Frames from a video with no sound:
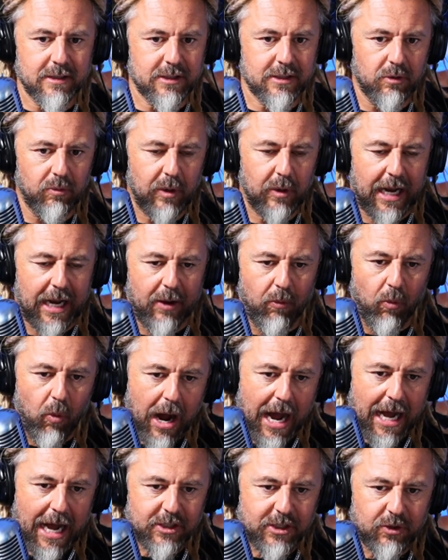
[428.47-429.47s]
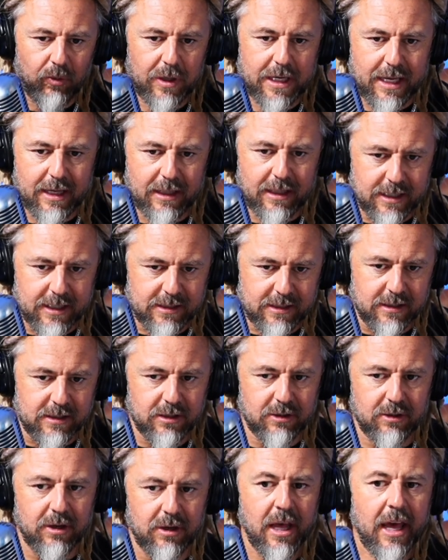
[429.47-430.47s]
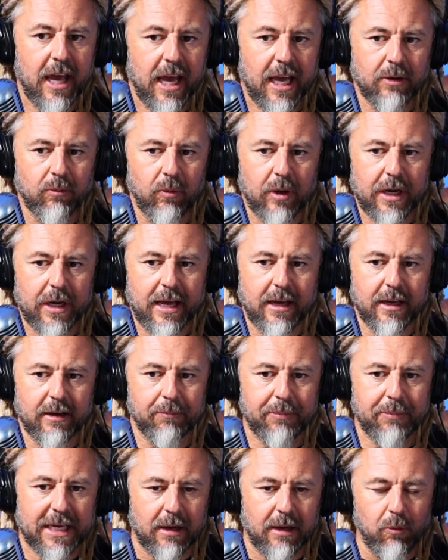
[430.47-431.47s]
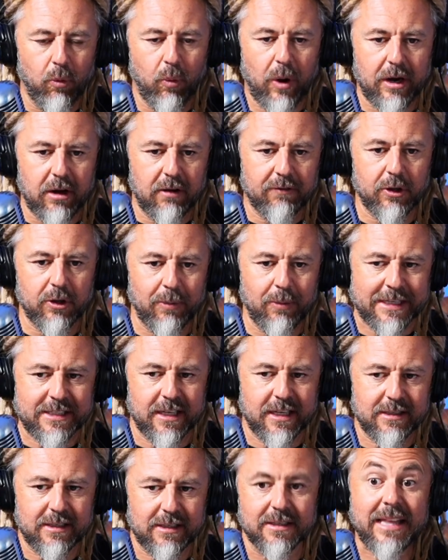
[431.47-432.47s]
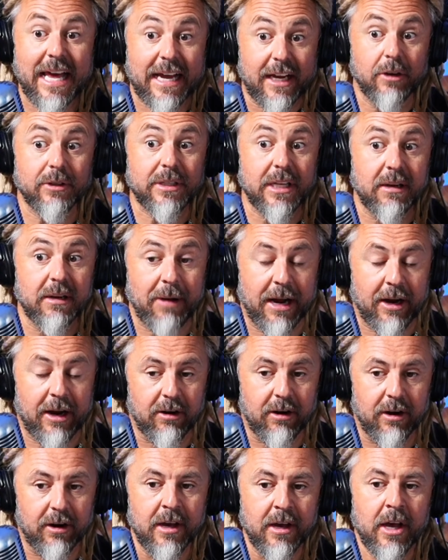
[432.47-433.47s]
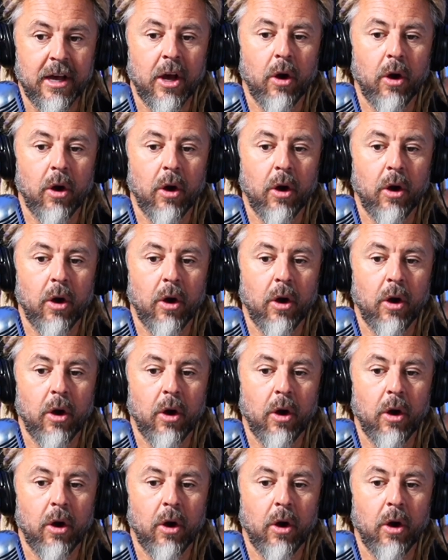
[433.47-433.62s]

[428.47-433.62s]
So what I watch, what I listen to, and what I become aware of through my senses, that goes into my heart.